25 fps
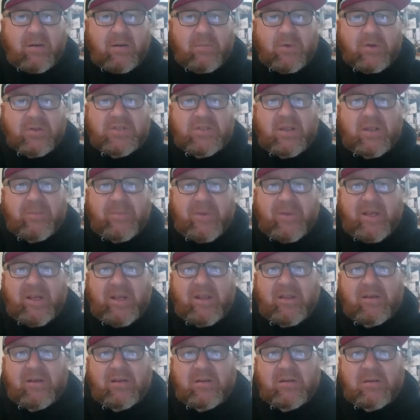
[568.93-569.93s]

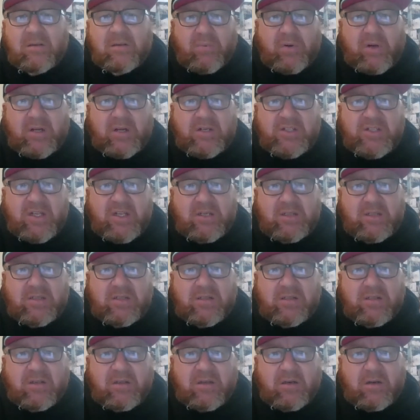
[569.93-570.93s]
multimedia
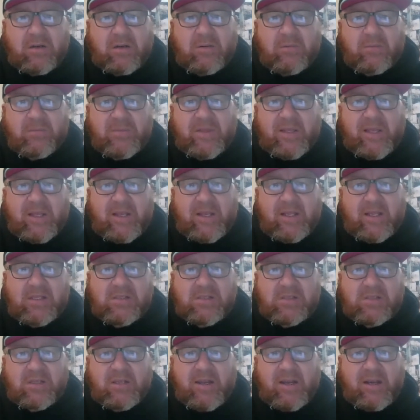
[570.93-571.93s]
project um, that
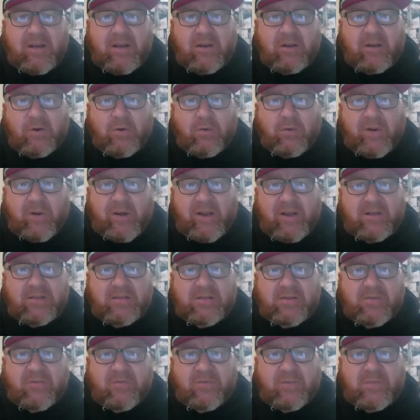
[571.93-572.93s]
has gotten a
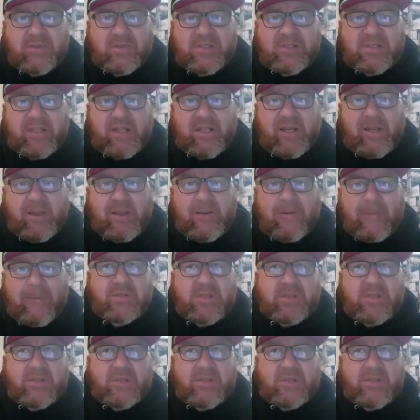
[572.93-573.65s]
grant from the city.